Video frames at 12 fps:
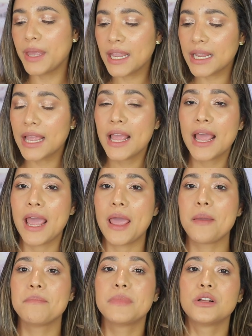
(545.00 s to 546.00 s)
pink
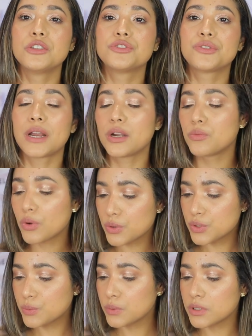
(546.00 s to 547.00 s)
and mildred
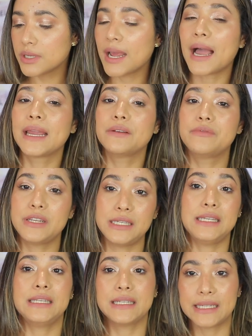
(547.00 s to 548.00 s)
rosewood i
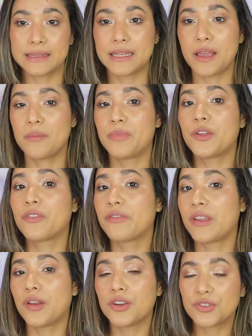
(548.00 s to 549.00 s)
really like them they're
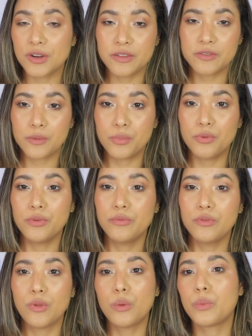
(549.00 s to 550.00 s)
very transfer proof
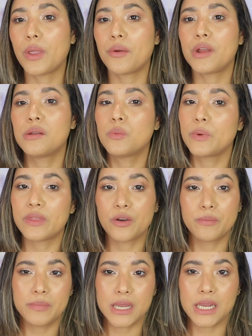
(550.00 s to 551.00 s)
long wearing
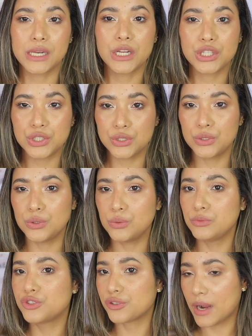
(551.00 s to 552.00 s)
without being
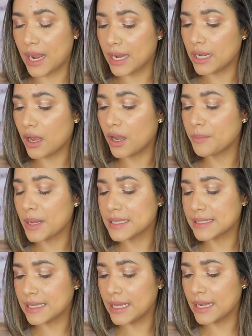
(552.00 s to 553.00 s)
too drying on my
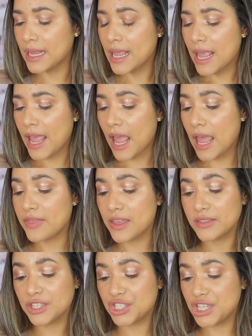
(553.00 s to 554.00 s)
skin and
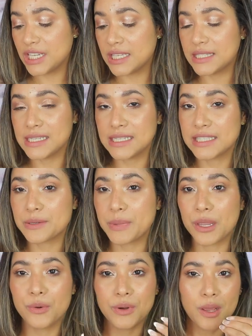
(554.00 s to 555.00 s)
then the cheeky tint
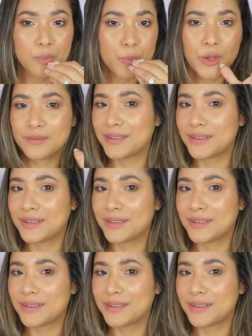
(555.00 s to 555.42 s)
by huda